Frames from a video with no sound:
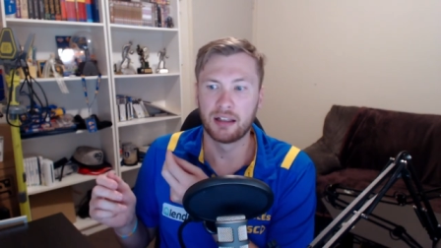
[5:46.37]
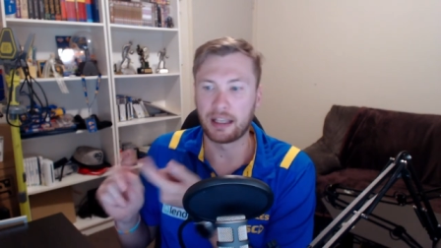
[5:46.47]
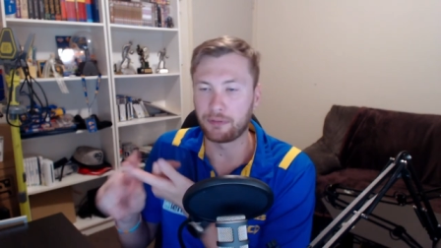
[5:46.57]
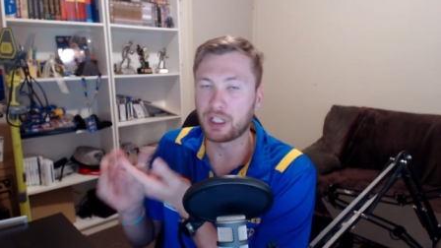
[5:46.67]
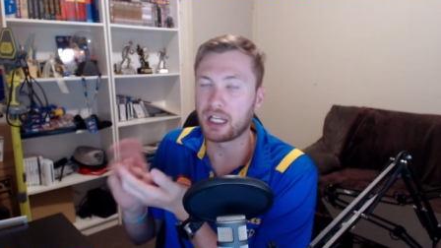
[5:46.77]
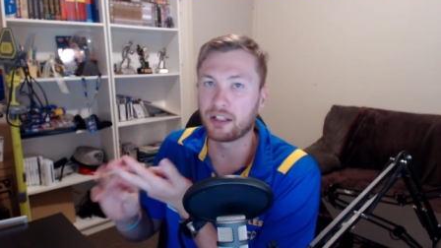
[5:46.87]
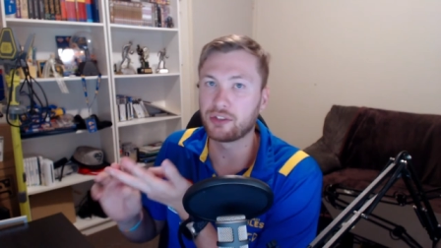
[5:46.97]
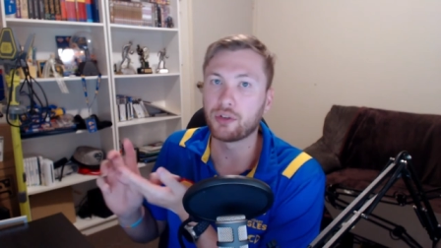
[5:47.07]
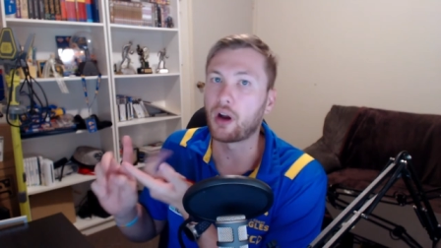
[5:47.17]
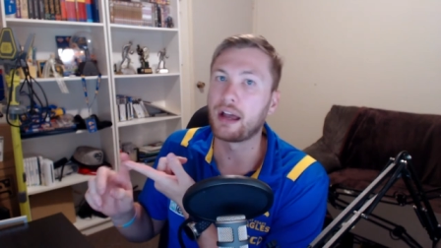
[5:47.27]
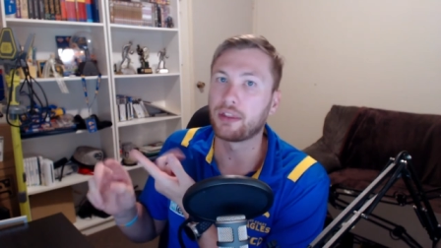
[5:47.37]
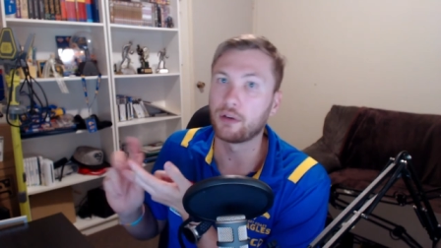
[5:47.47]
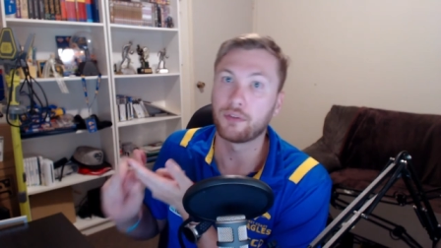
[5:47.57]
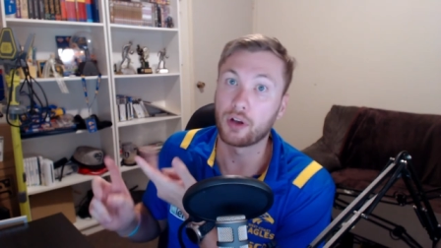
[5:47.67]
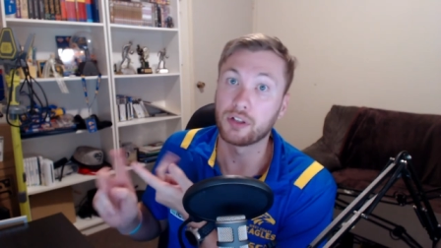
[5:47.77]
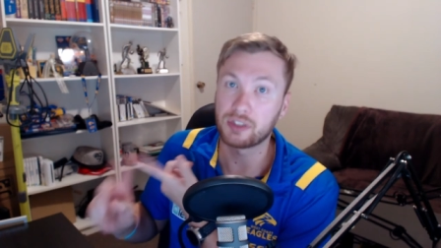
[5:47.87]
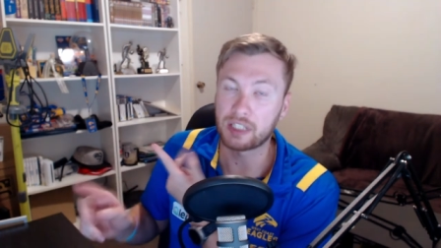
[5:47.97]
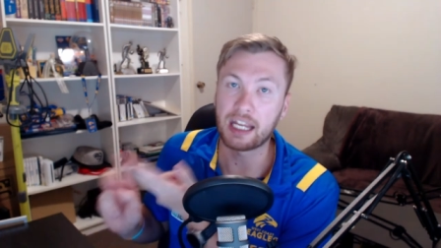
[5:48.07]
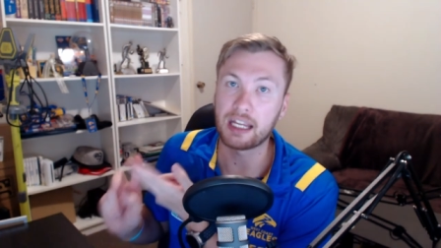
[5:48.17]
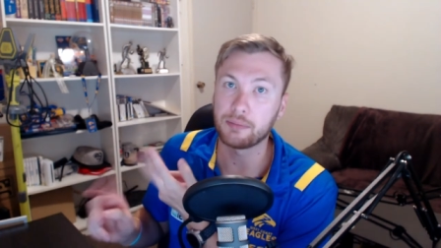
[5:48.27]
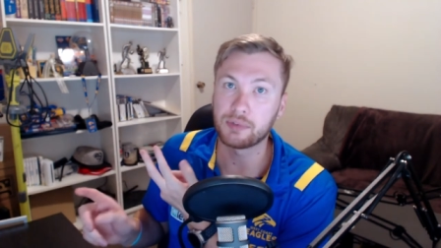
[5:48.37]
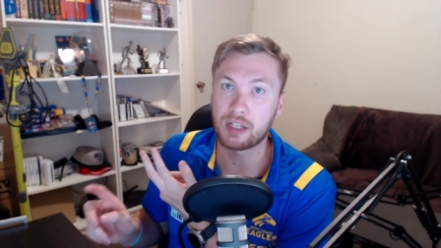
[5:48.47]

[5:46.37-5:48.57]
If you can't do either of those teams,